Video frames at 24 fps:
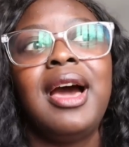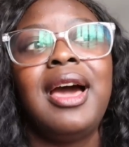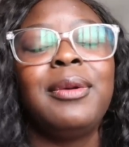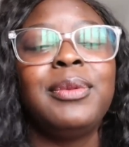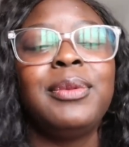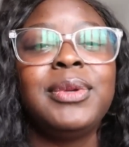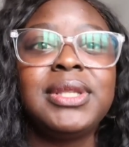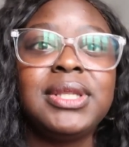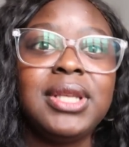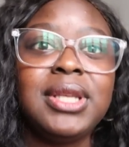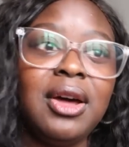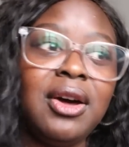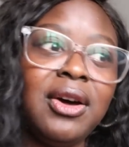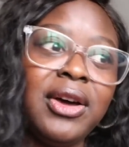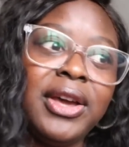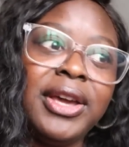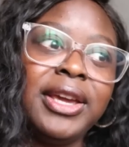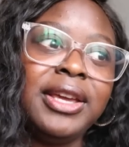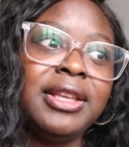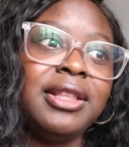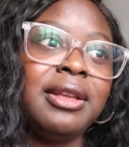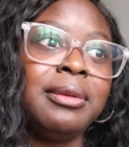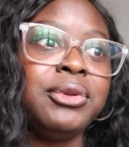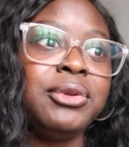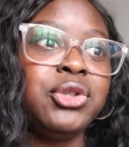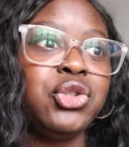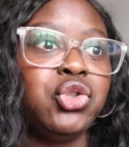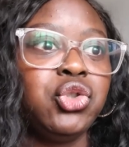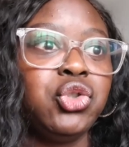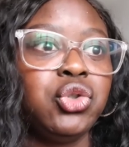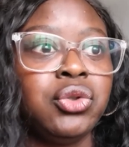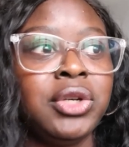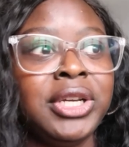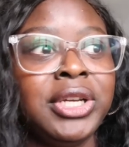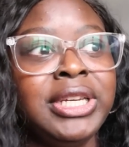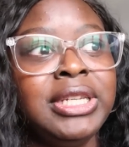I was tired I was
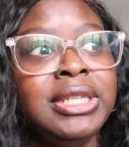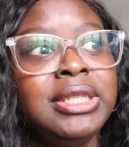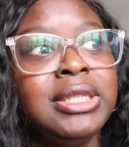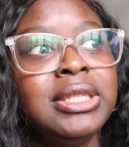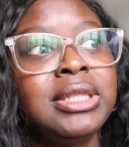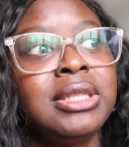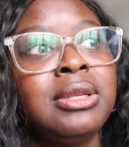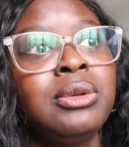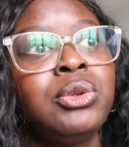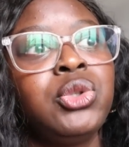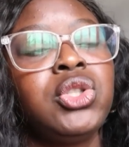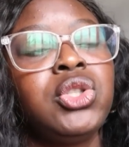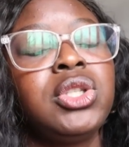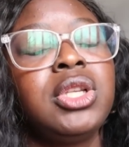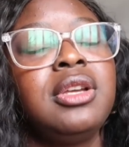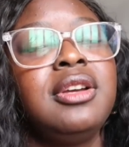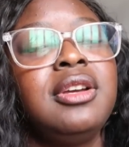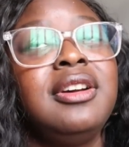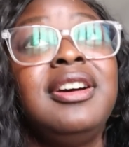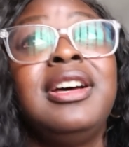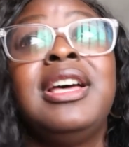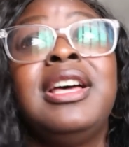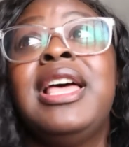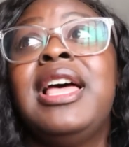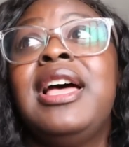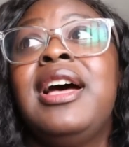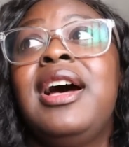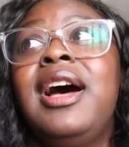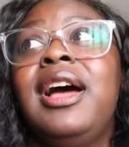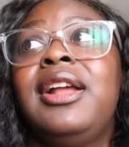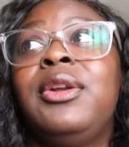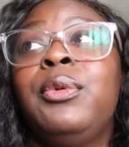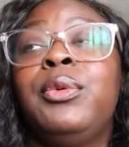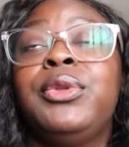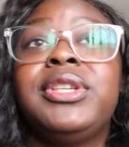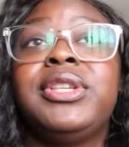drained and I was just like
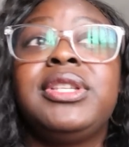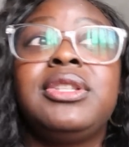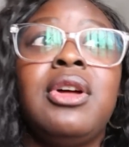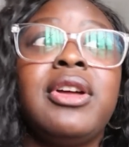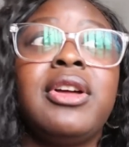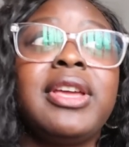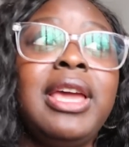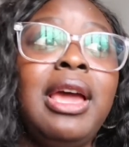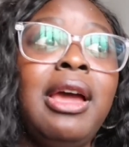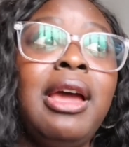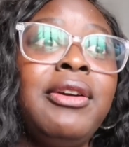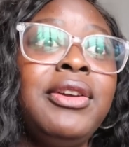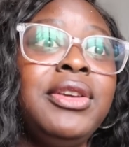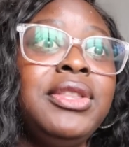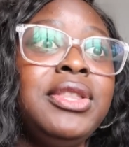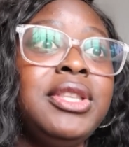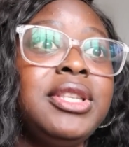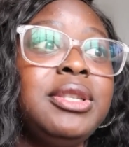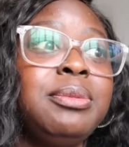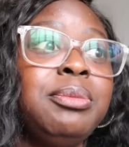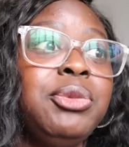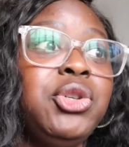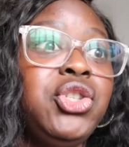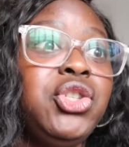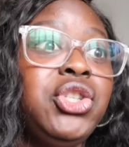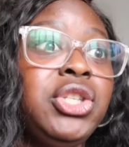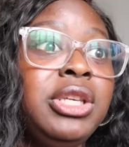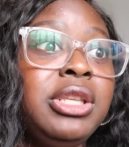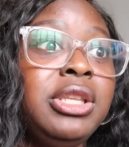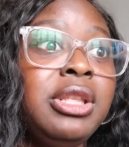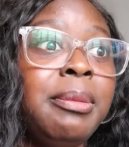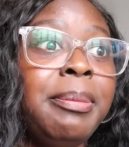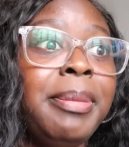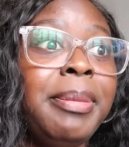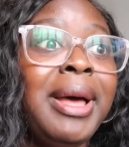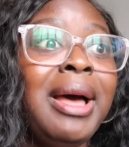I don't want to start carrying this
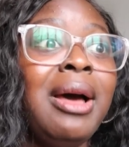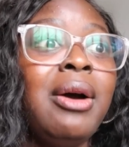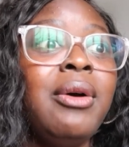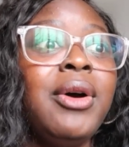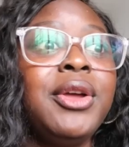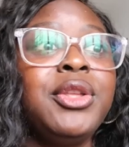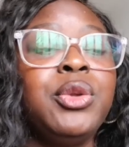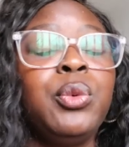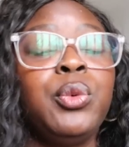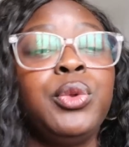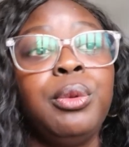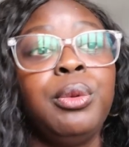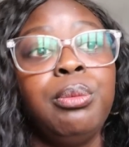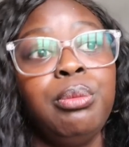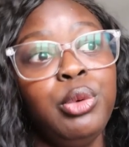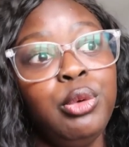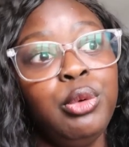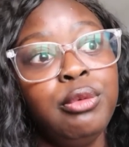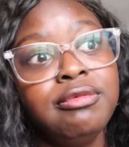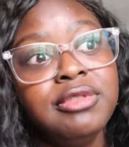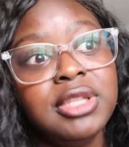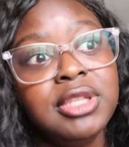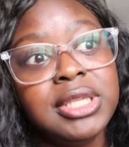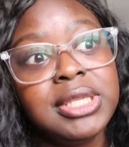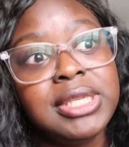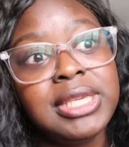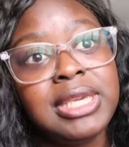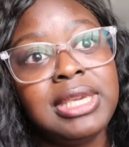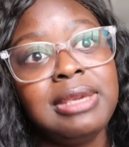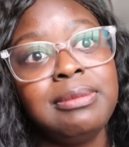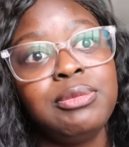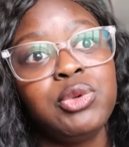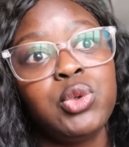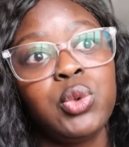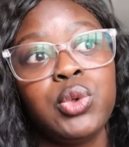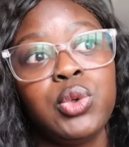machine about I don't want to move the
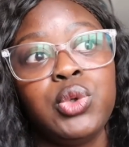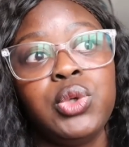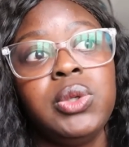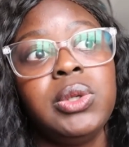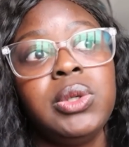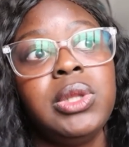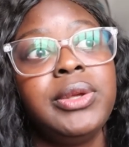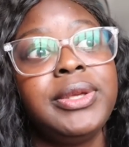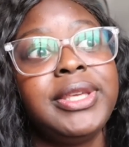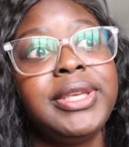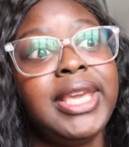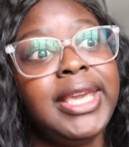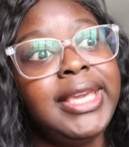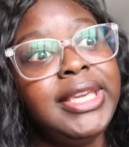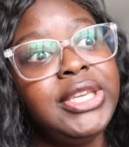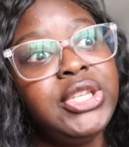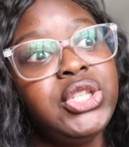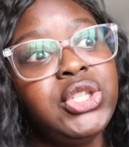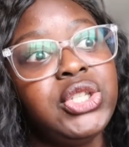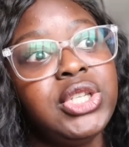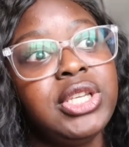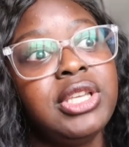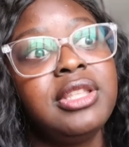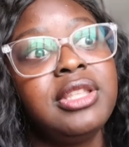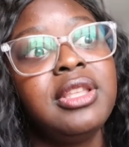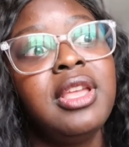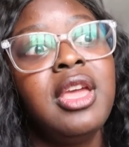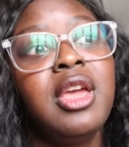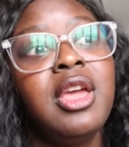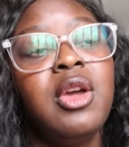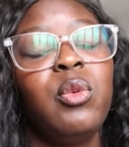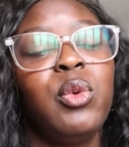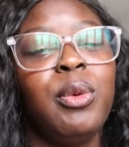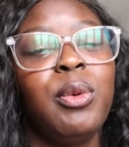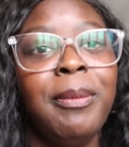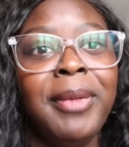team to a new location
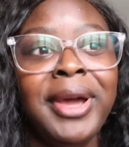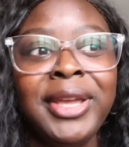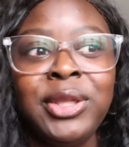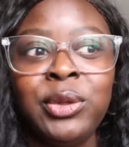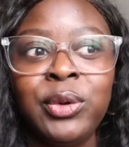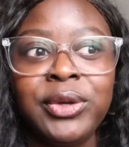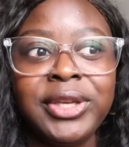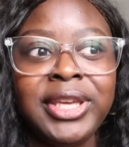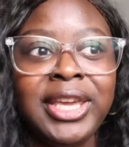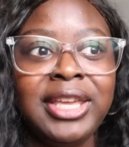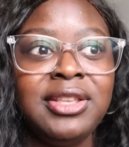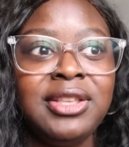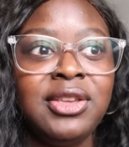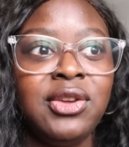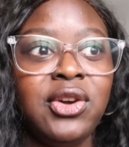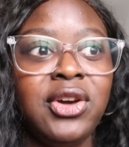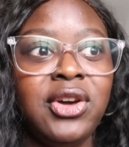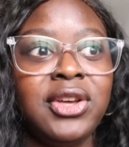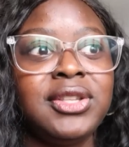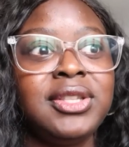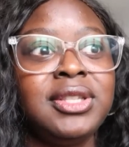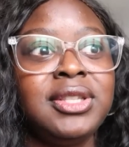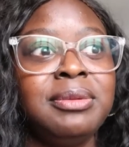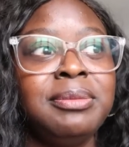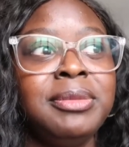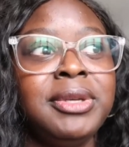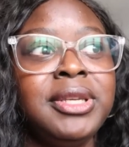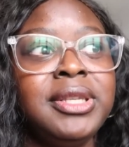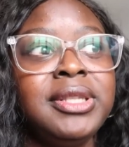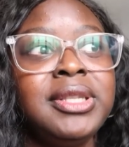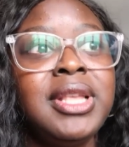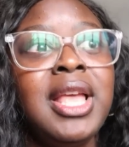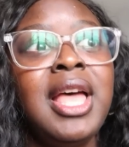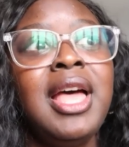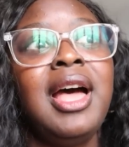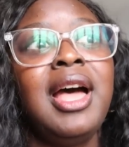we might not get any
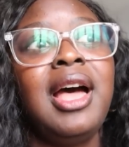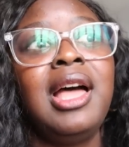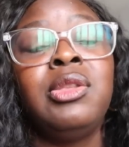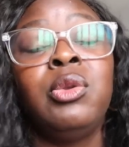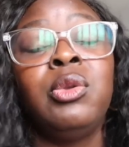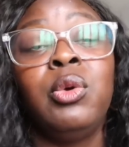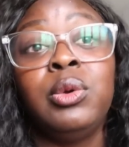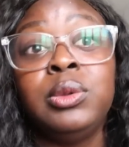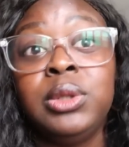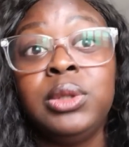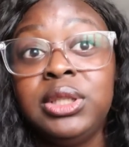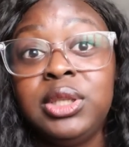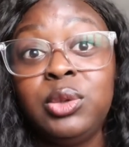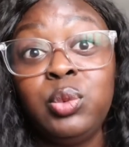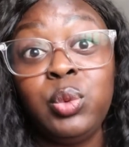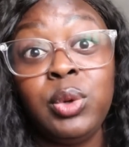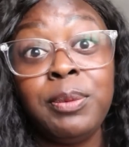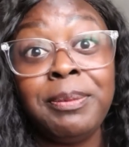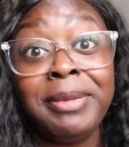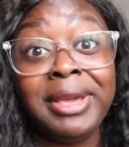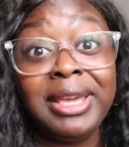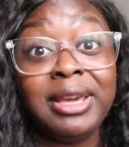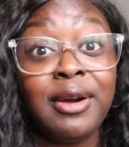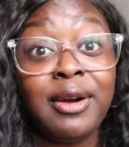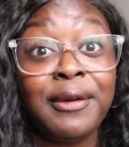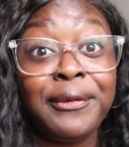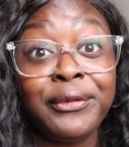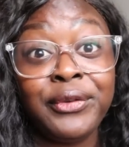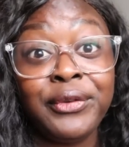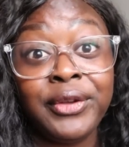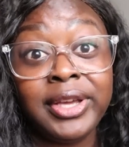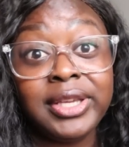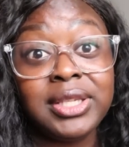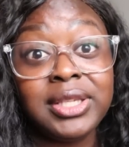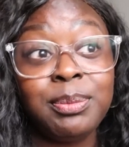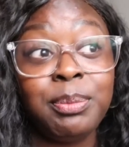customers and not only did we make our
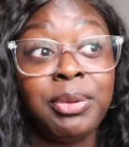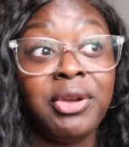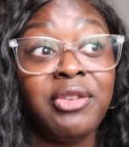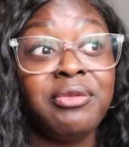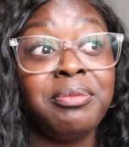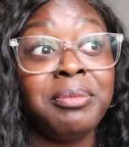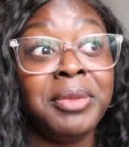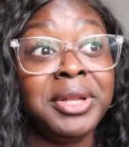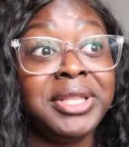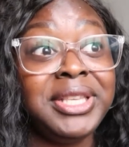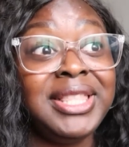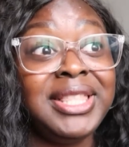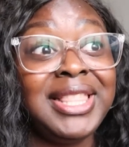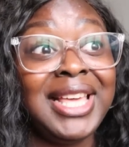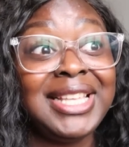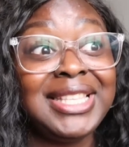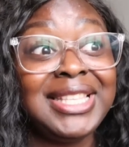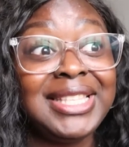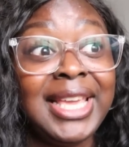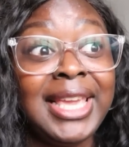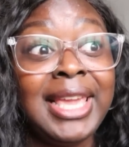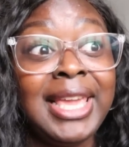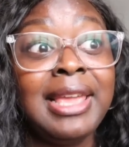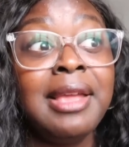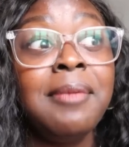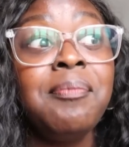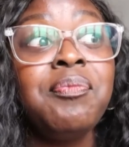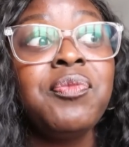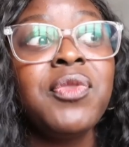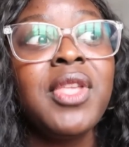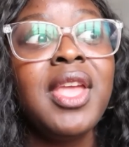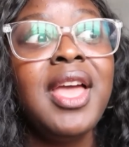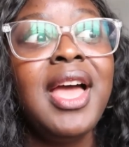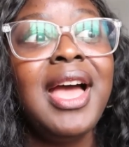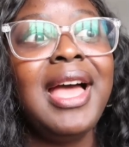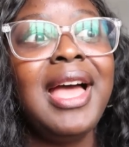first bit of money that day
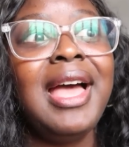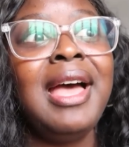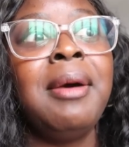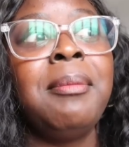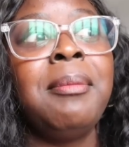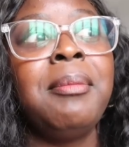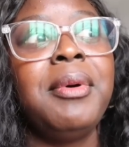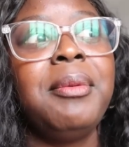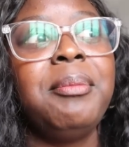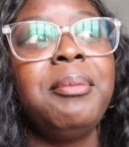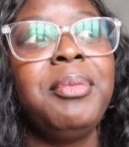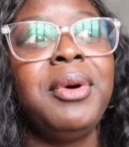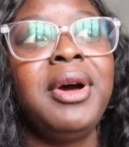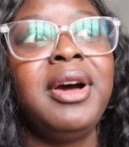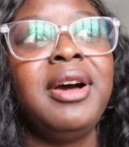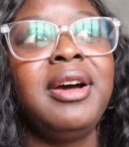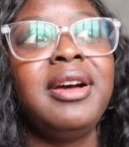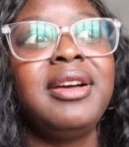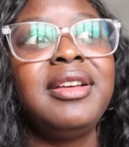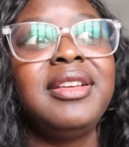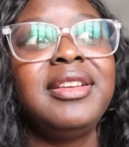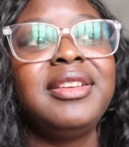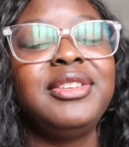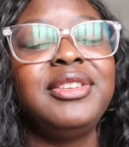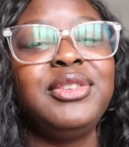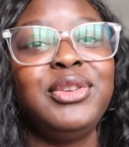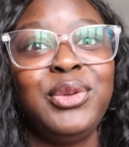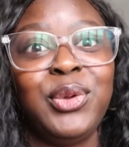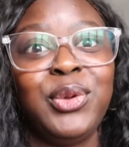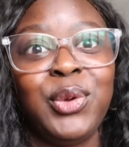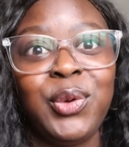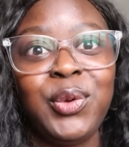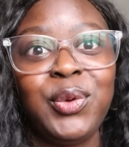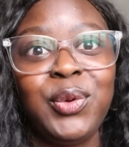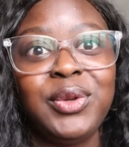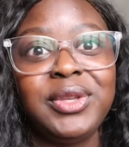um, but you
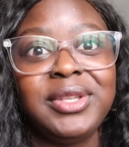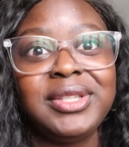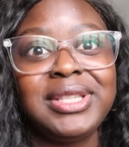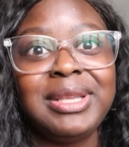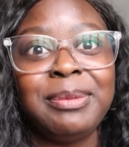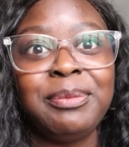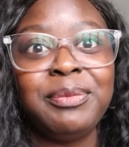know,